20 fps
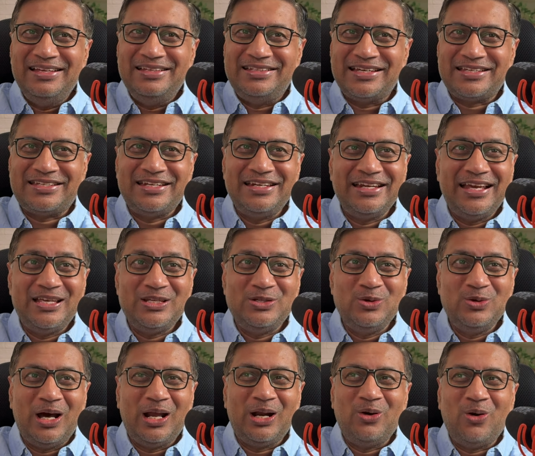Just in case
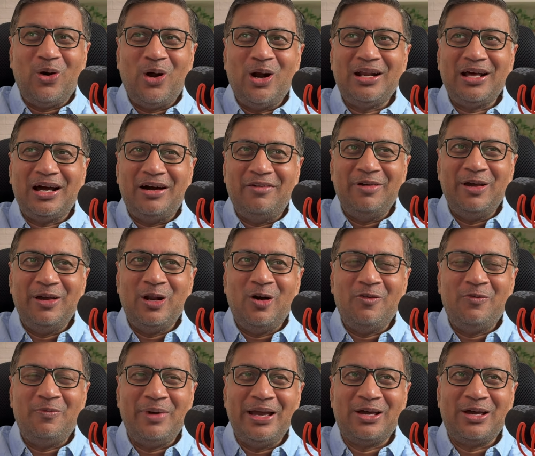you are not aware
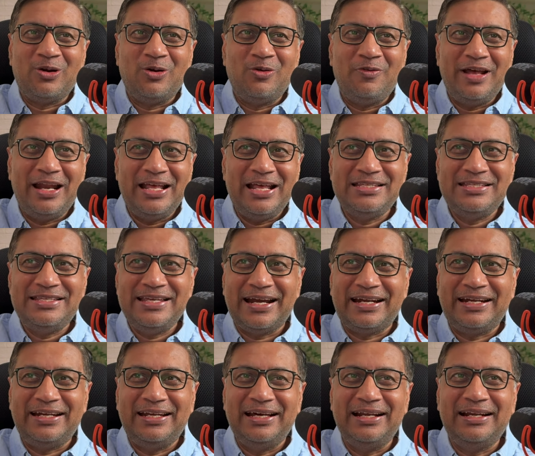of microfinance
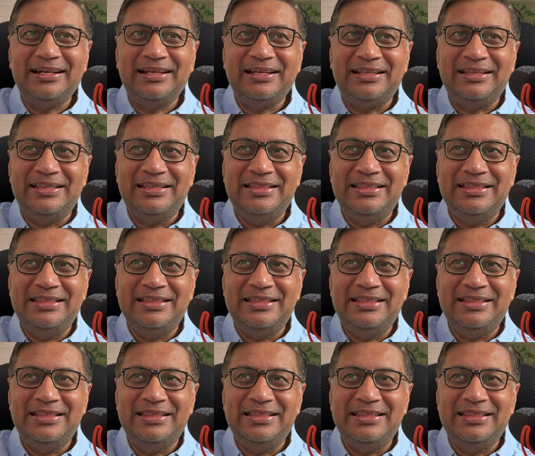sector,